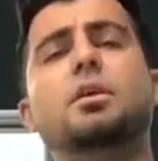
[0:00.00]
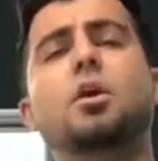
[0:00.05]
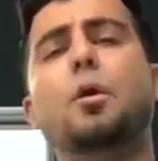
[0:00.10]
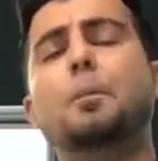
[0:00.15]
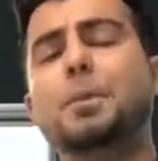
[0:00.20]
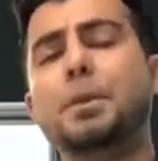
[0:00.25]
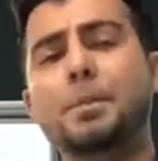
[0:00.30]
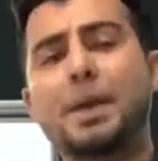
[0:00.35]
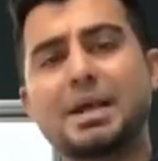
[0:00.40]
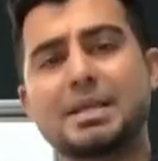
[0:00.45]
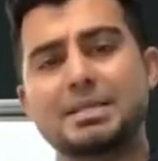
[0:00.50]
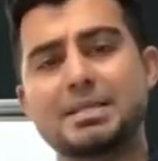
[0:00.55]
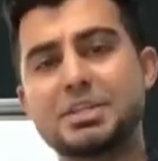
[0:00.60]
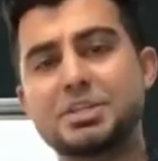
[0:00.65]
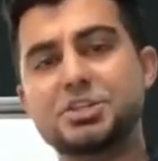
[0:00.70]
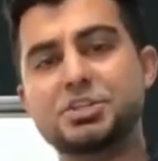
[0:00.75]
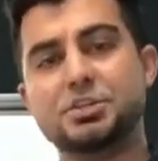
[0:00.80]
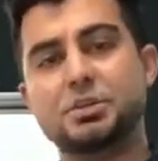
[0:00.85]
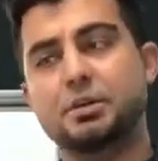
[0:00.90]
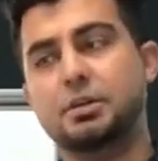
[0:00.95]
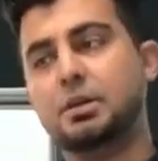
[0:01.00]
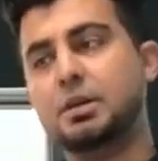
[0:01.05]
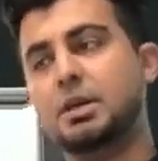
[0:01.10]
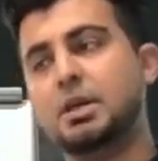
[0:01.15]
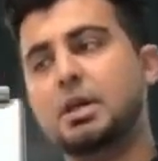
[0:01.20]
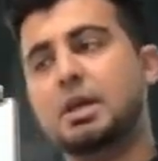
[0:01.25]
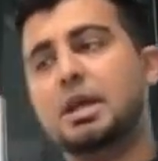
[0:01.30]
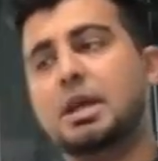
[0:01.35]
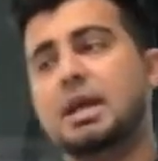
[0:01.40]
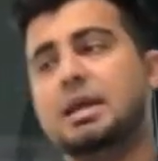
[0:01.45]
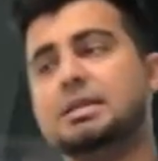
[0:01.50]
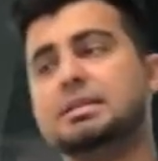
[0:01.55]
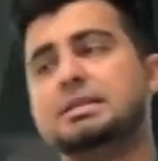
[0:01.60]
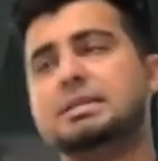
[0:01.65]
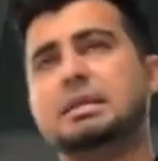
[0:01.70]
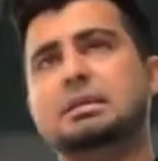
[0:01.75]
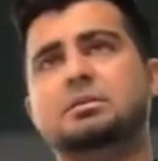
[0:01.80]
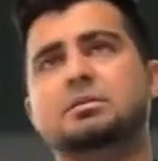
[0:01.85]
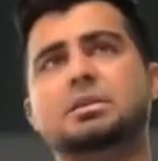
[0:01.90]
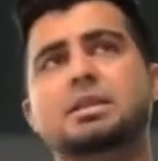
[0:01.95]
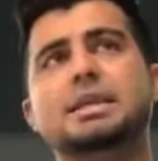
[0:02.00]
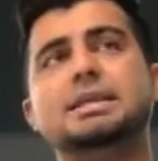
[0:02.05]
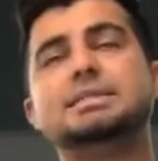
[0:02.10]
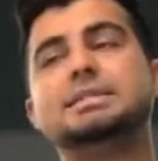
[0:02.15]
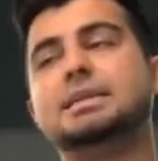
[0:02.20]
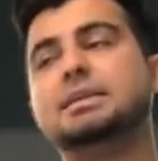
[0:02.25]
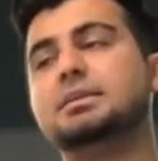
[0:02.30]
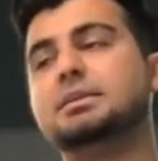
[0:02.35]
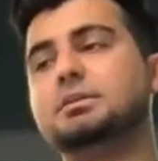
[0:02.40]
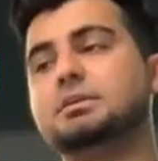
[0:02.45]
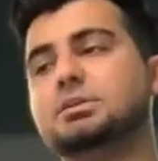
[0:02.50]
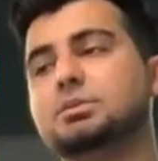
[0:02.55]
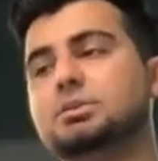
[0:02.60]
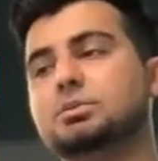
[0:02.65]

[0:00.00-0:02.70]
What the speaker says: optimization and relating